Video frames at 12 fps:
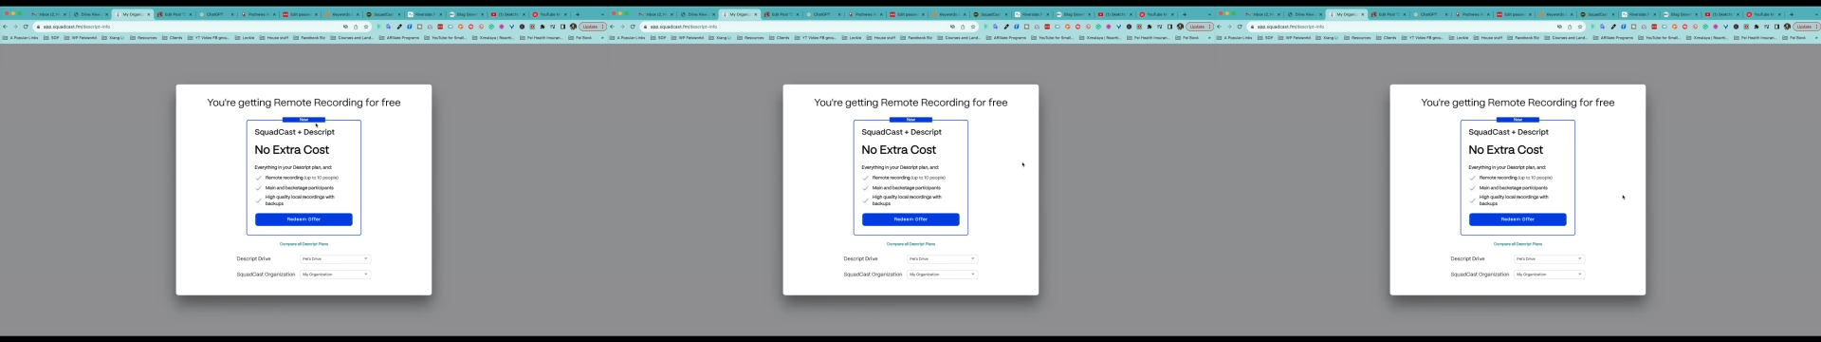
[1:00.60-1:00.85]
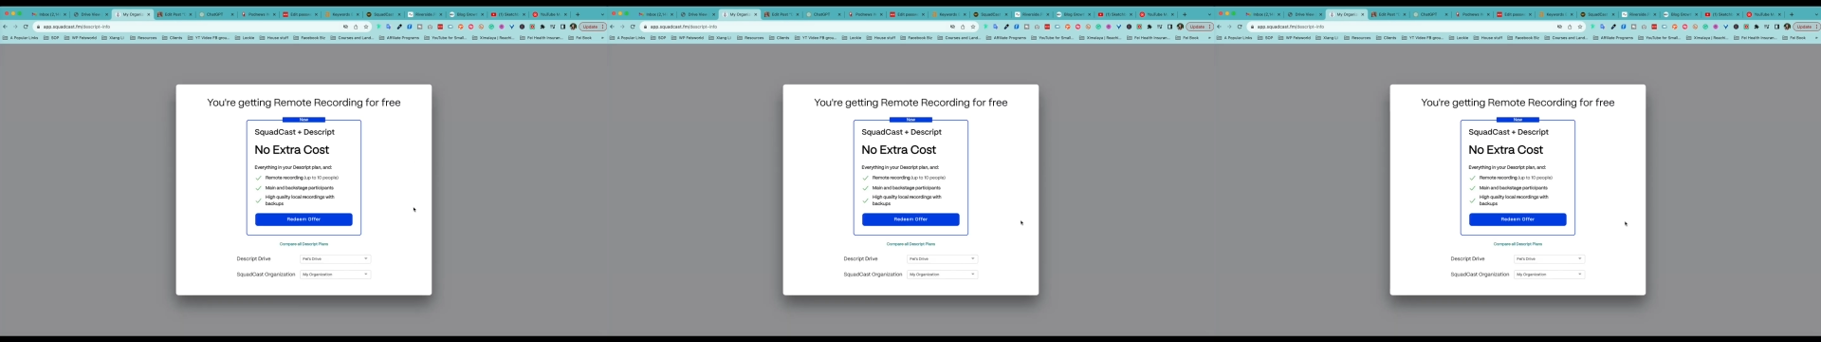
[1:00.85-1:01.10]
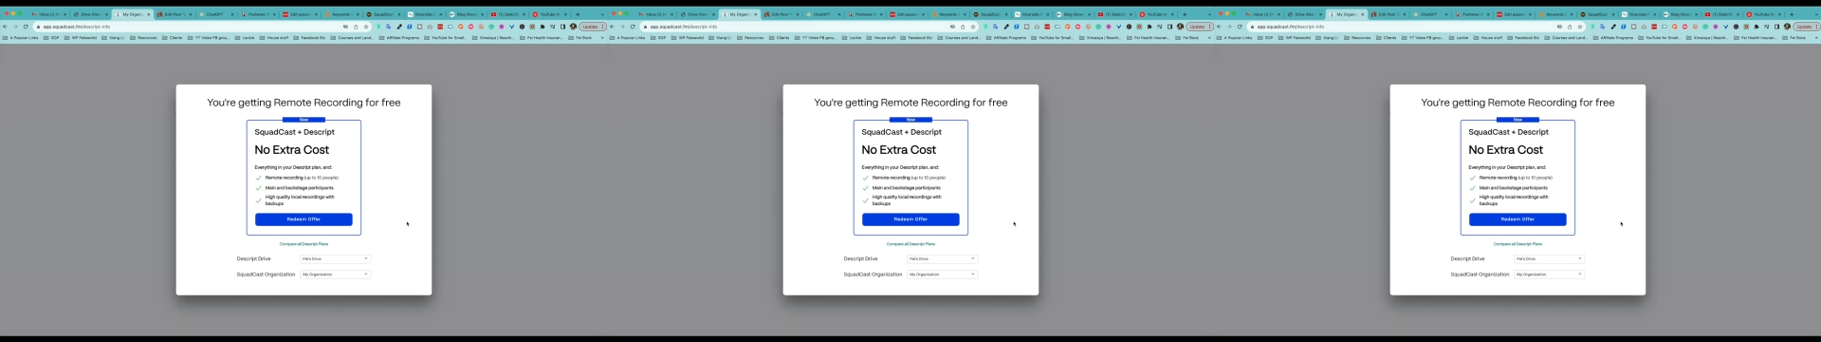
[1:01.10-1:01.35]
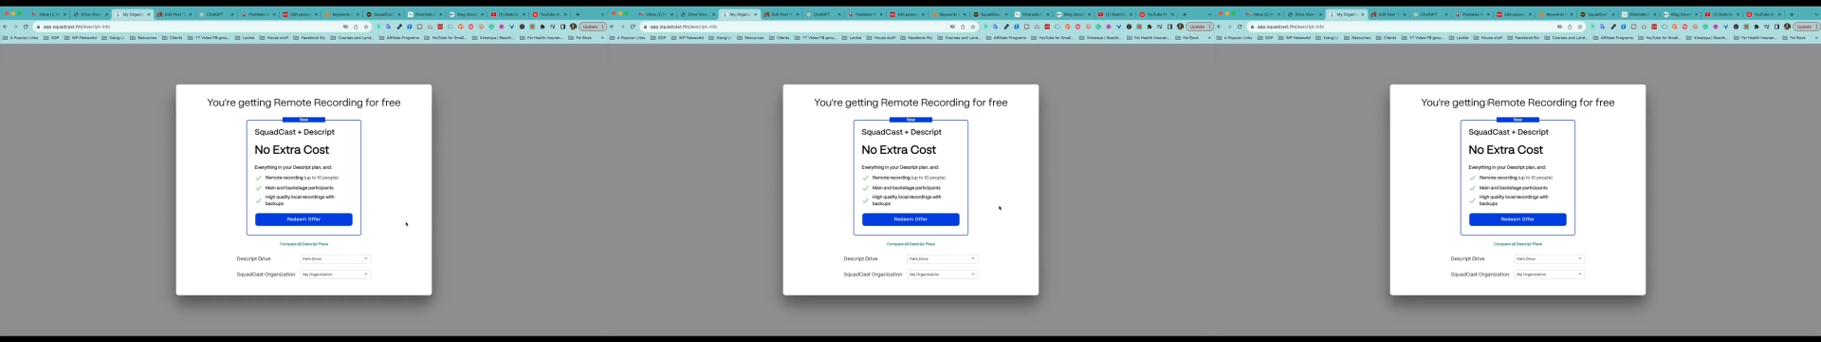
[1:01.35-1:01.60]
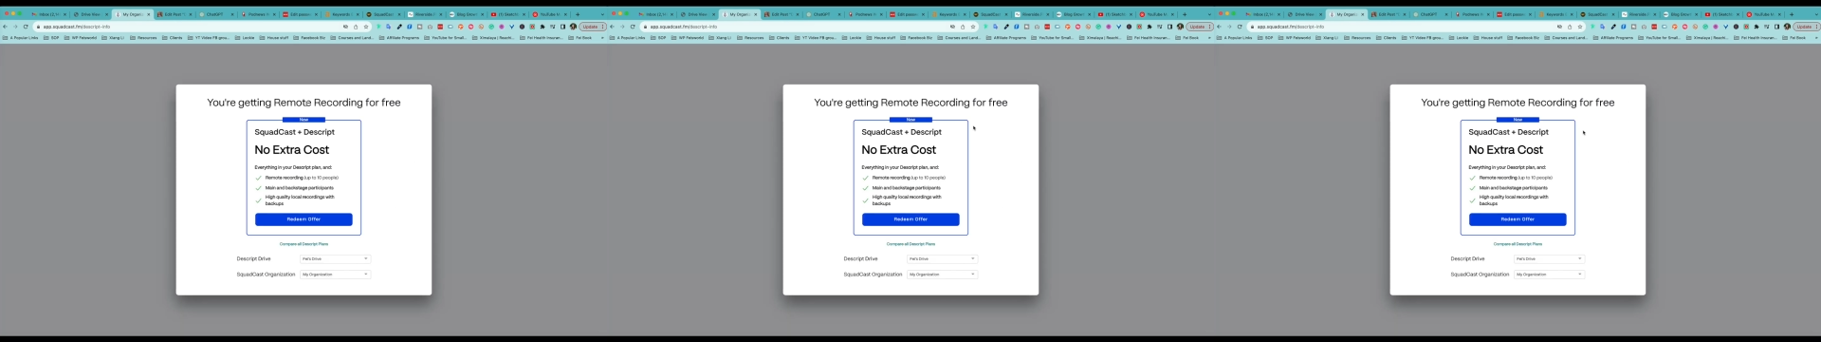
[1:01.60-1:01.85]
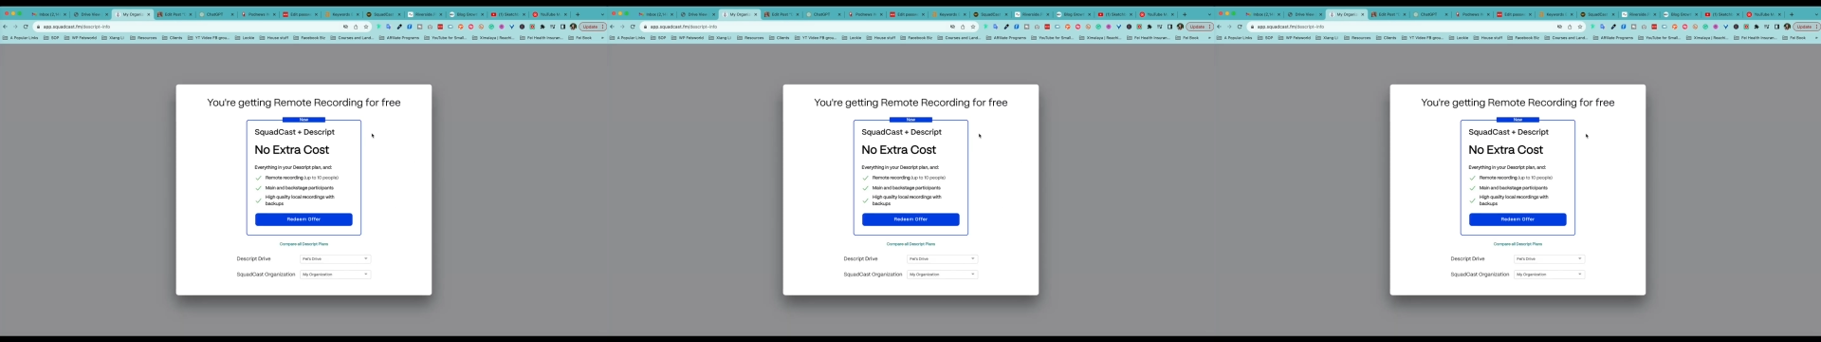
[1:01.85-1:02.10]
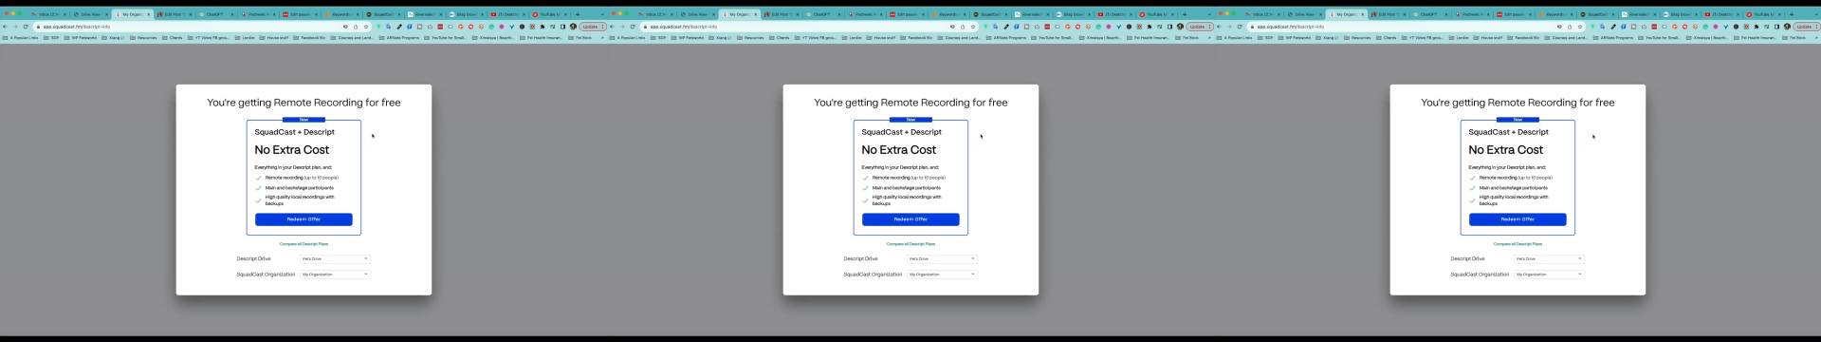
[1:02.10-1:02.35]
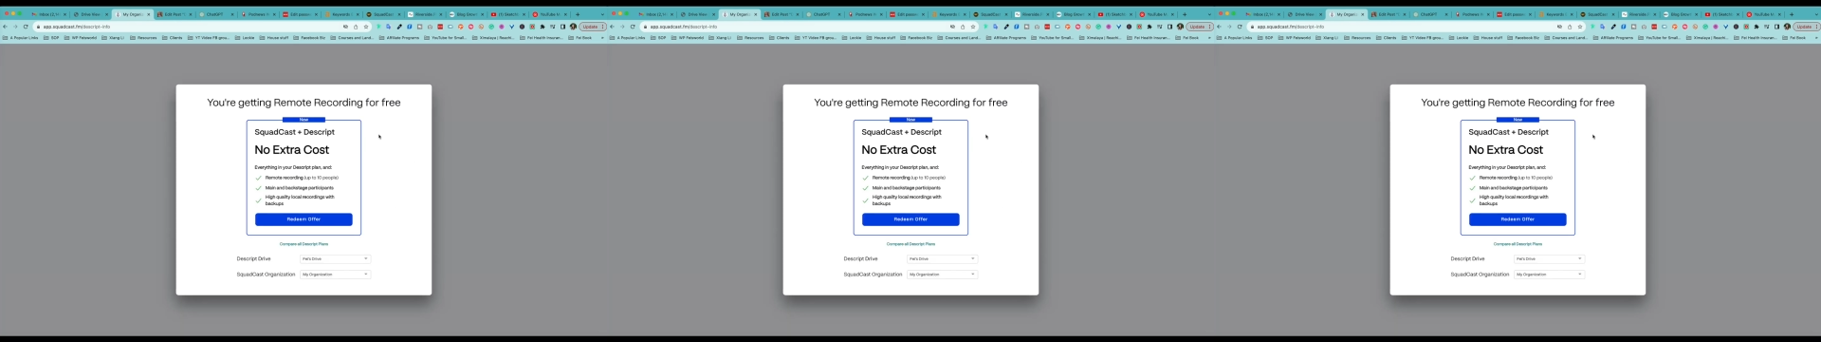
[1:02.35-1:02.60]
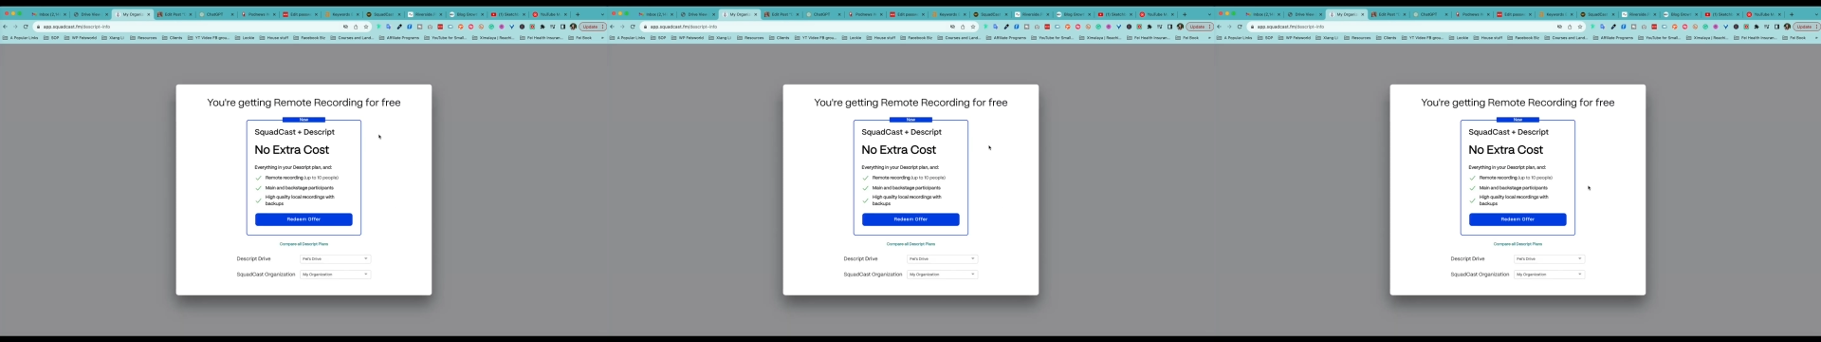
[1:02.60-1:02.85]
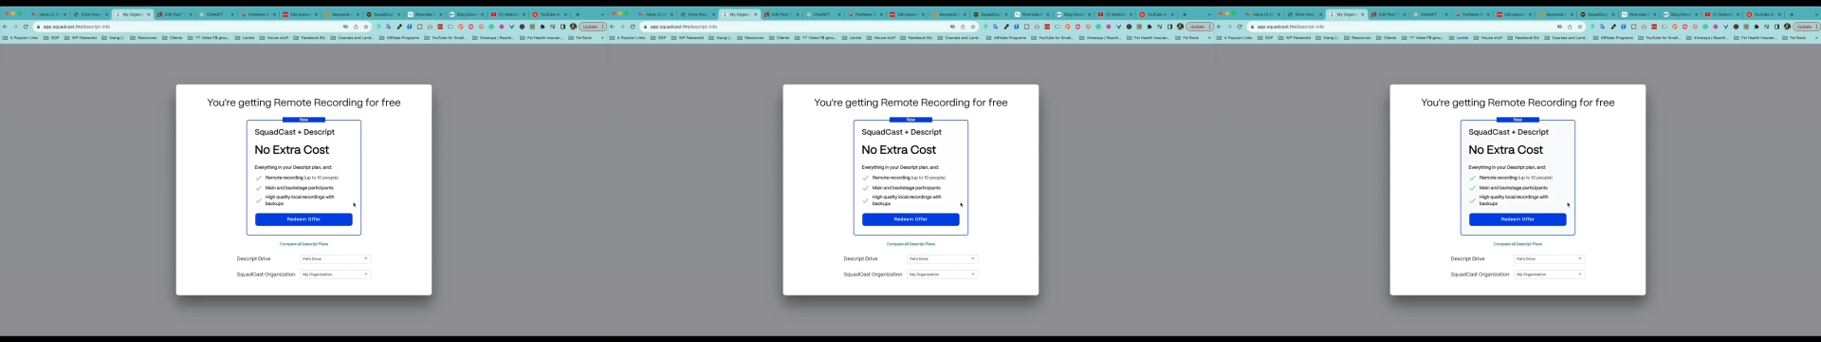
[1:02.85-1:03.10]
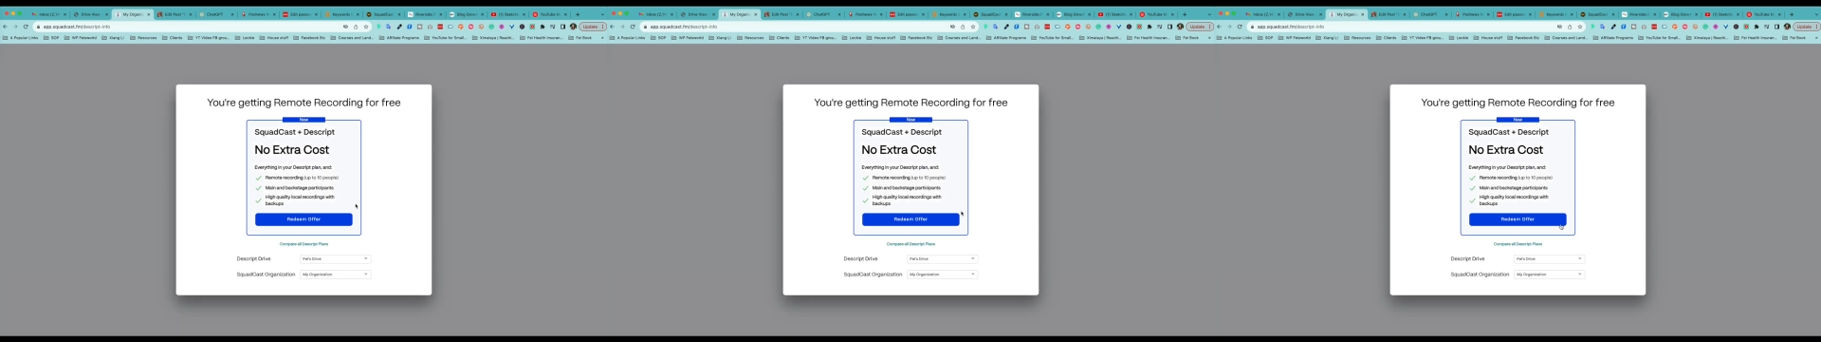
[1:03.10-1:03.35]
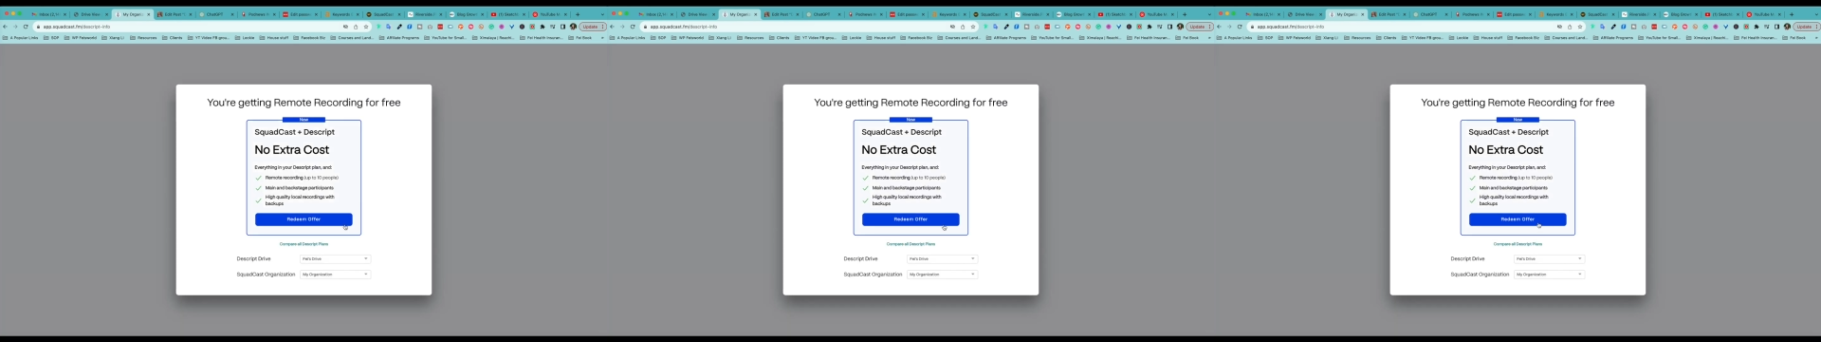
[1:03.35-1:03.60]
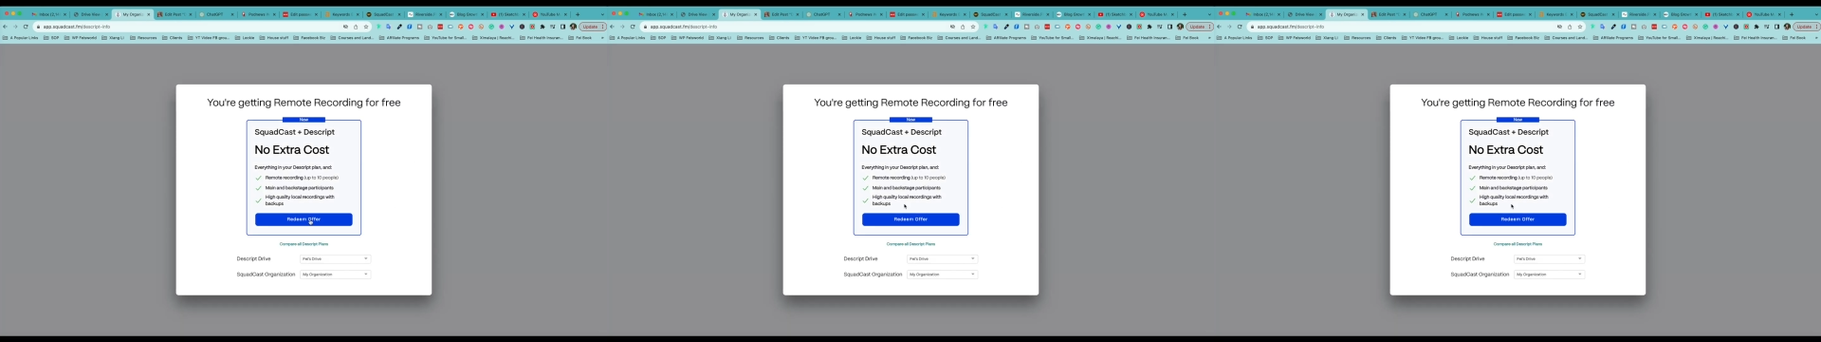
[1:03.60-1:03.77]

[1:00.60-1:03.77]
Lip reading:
[unreadable: no face in view]